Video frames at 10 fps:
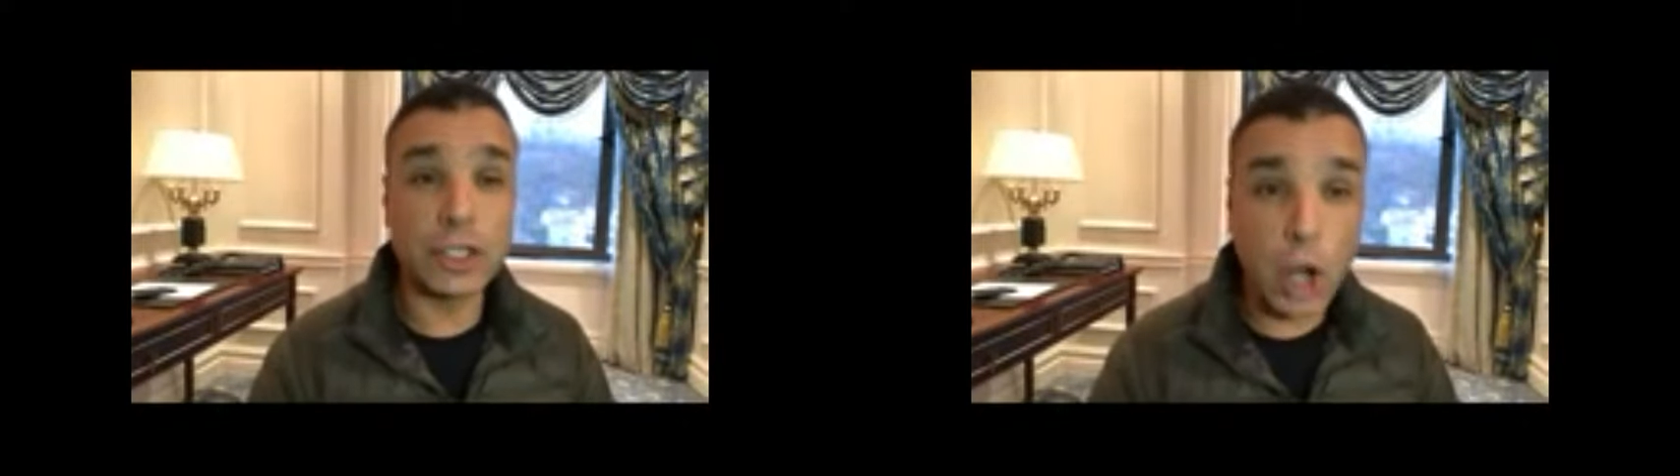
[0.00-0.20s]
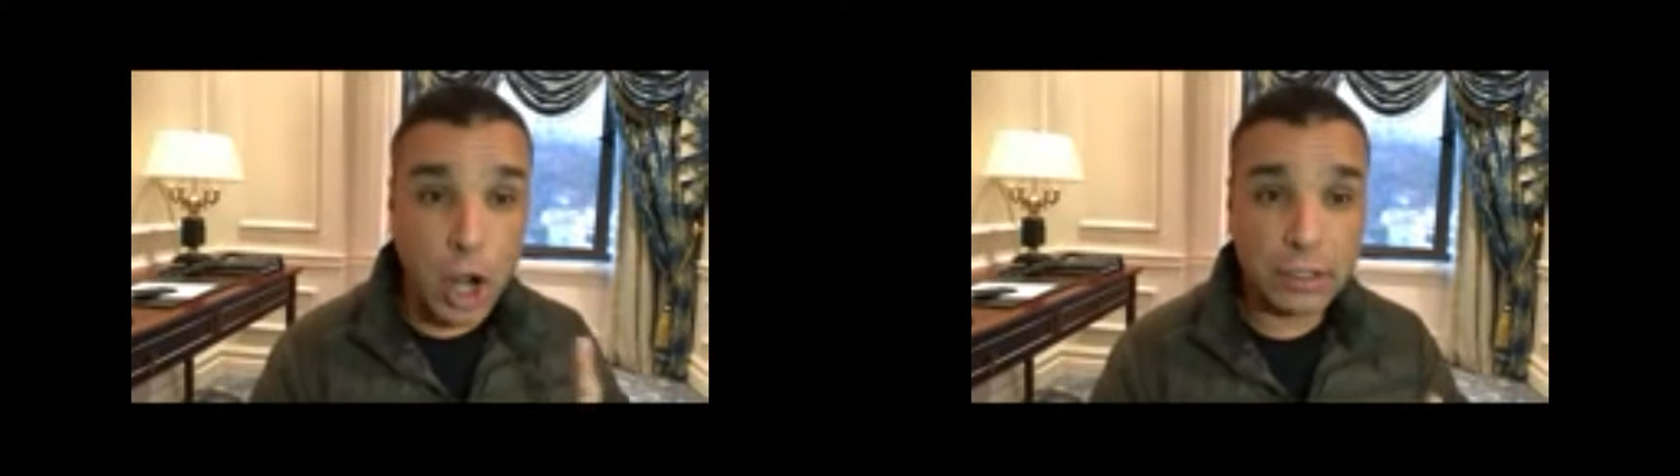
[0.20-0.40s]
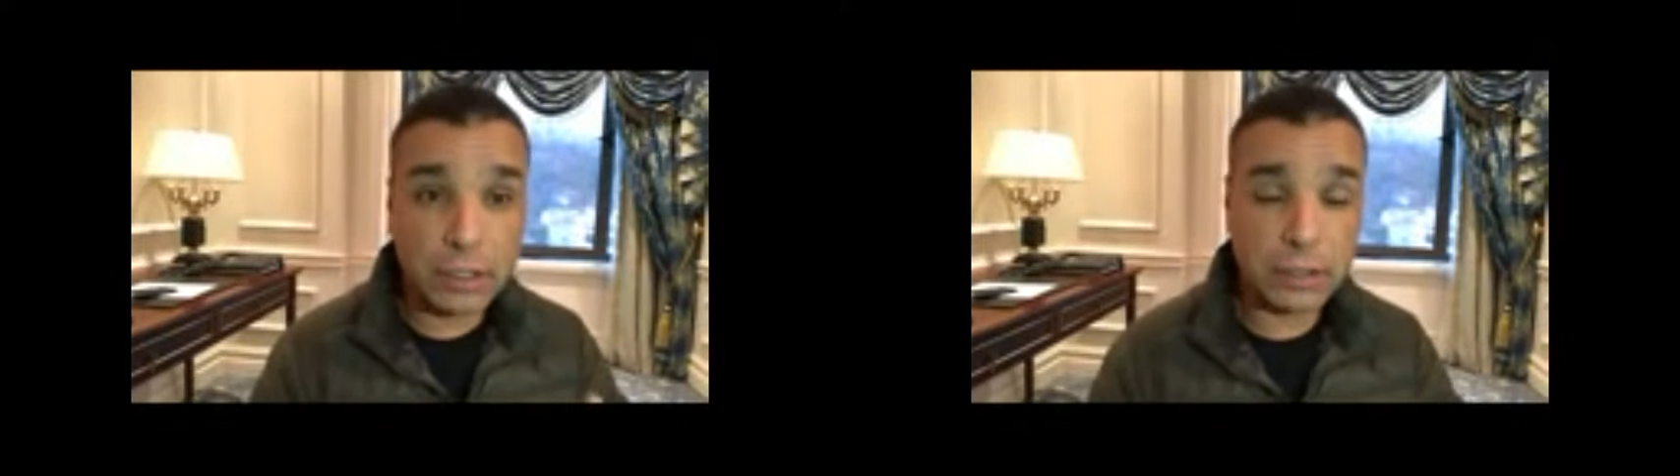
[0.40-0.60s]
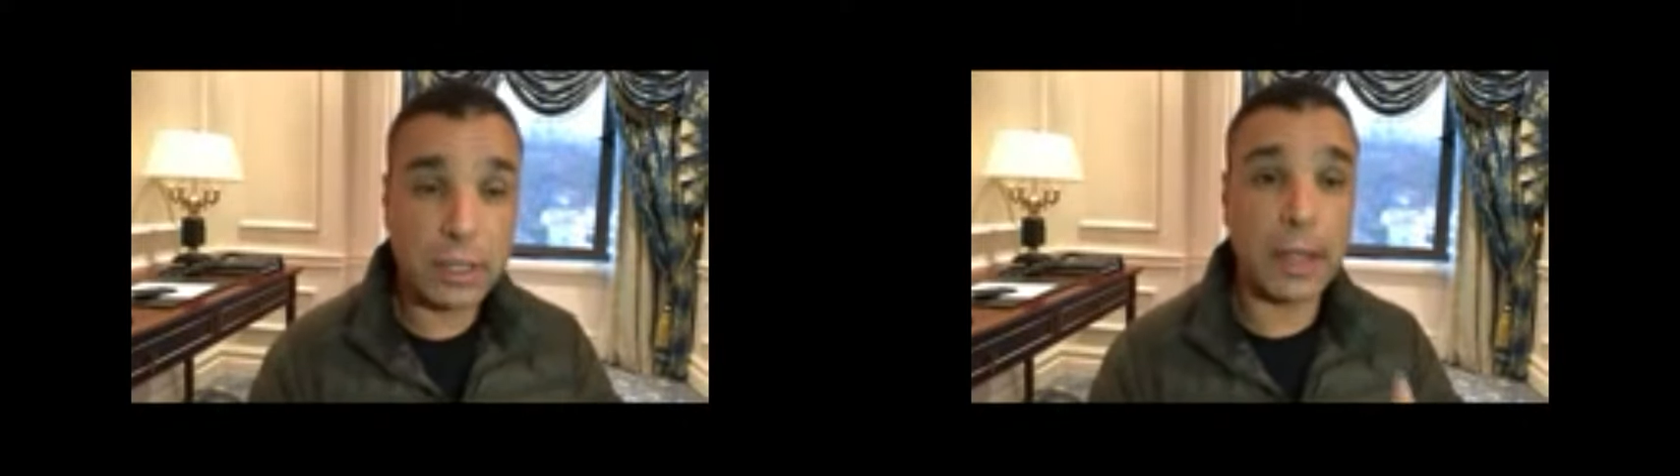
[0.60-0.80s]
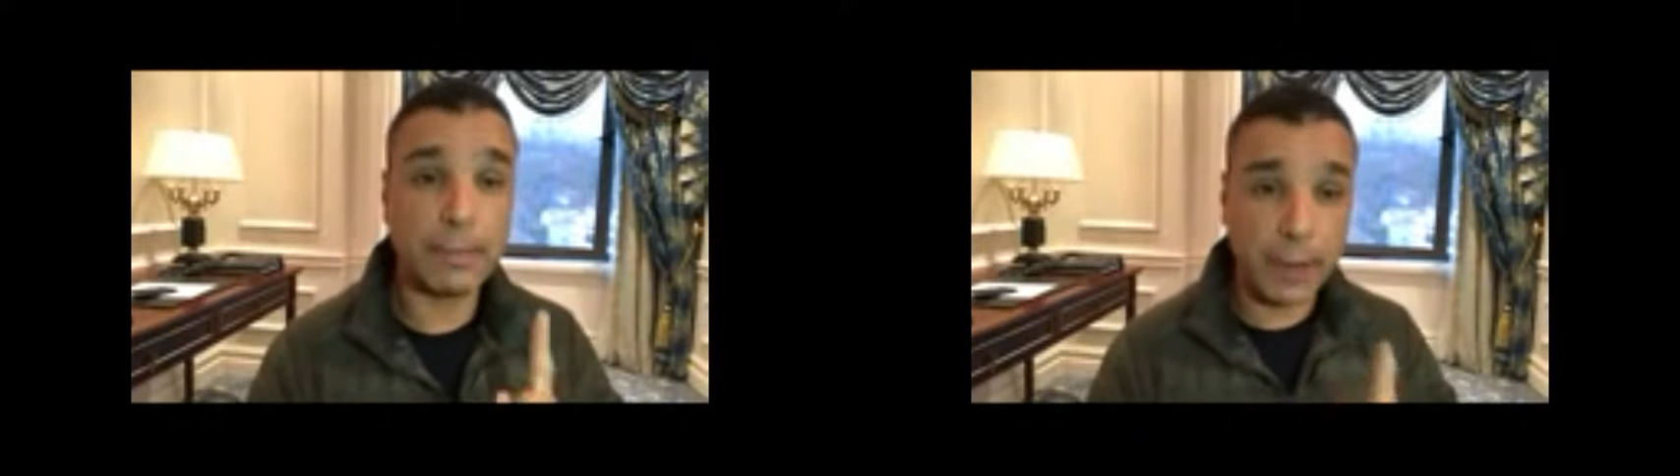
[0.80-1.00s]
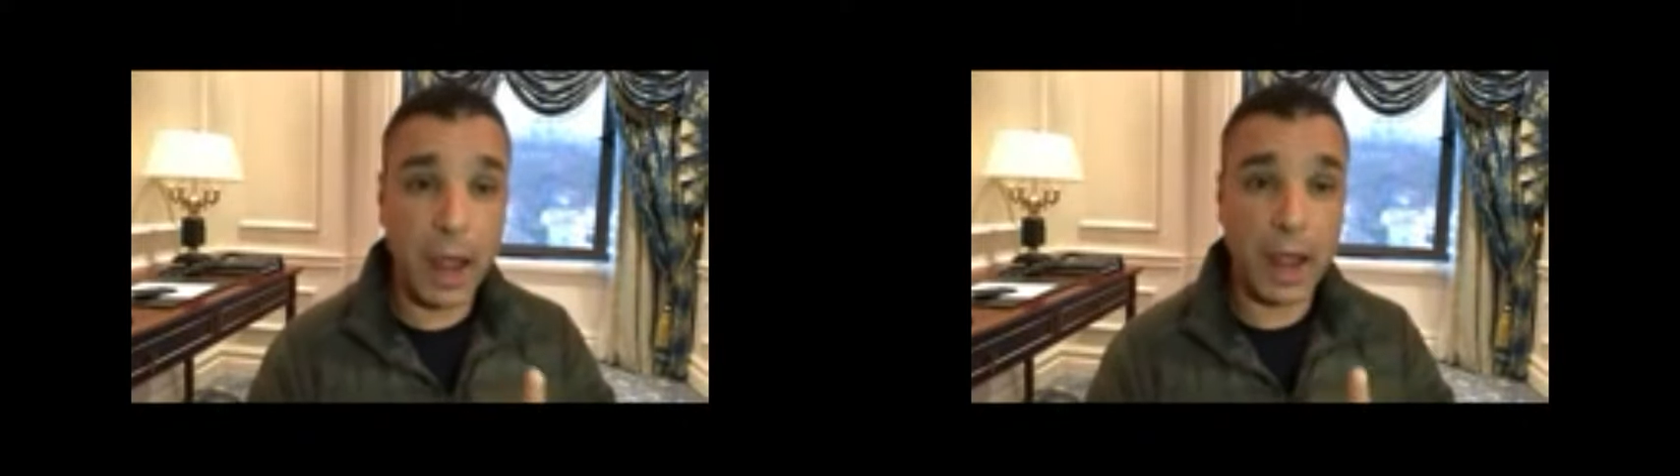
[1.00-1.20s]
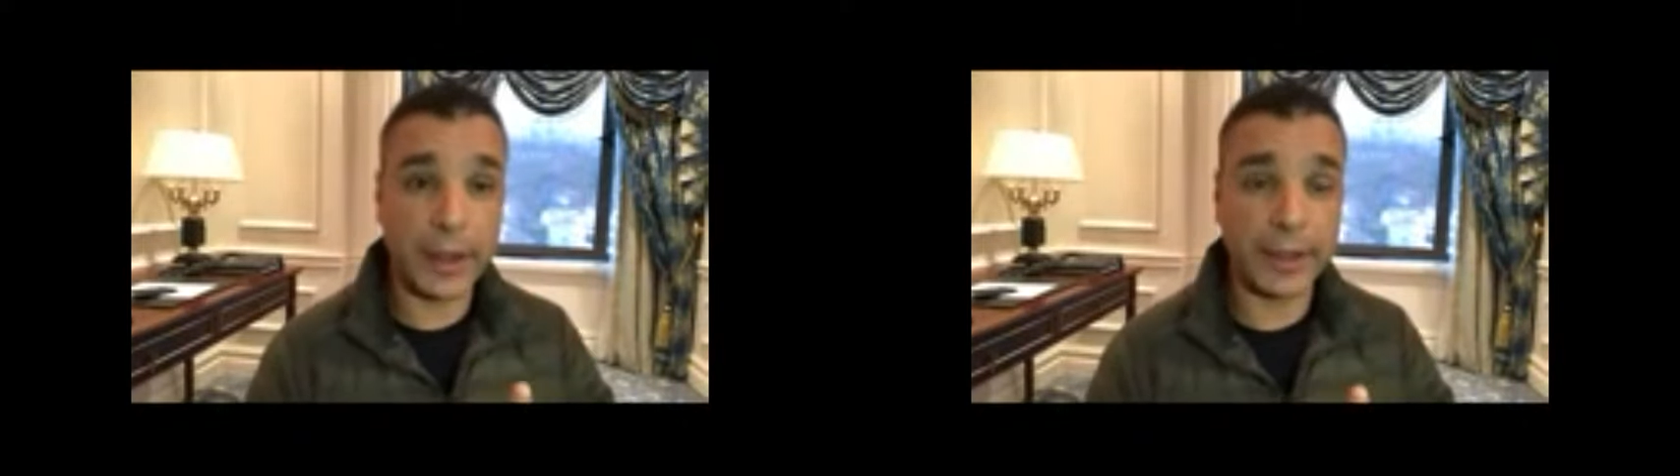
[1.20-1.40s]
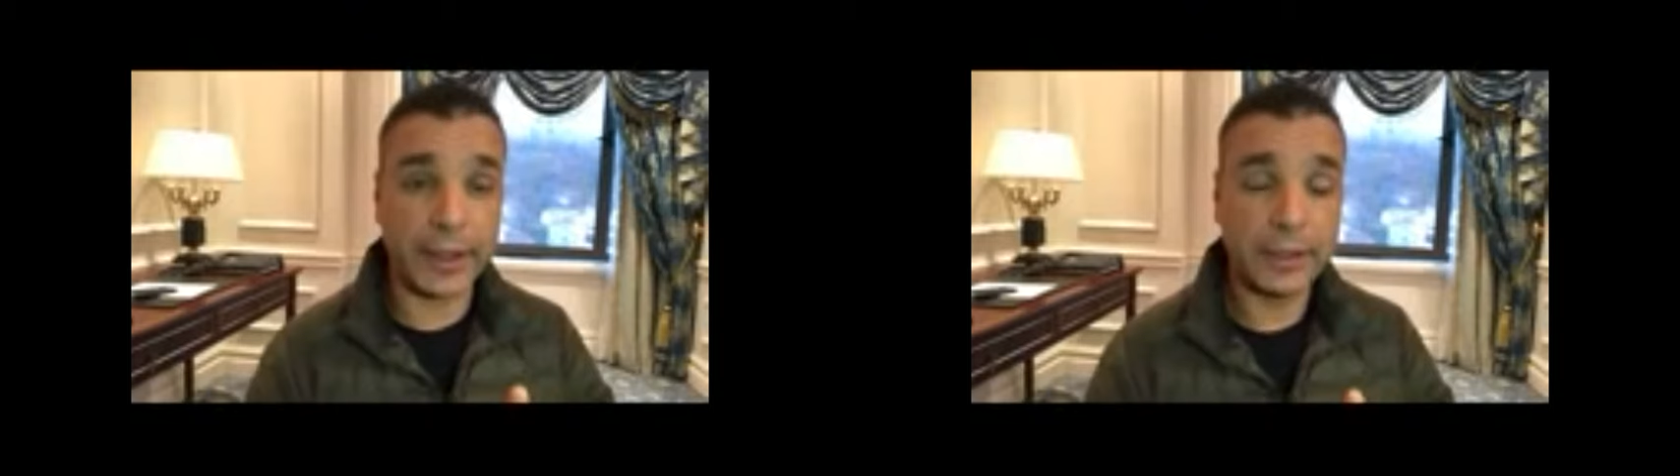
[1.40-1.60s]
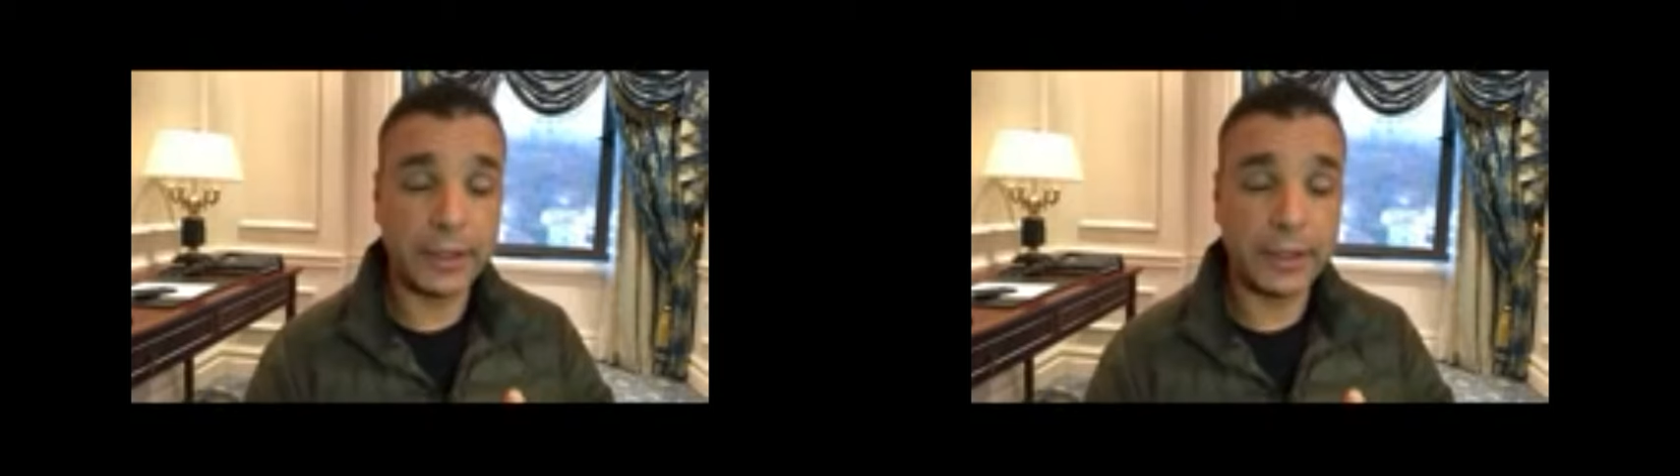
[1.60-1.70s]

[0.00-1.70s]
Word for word: not apply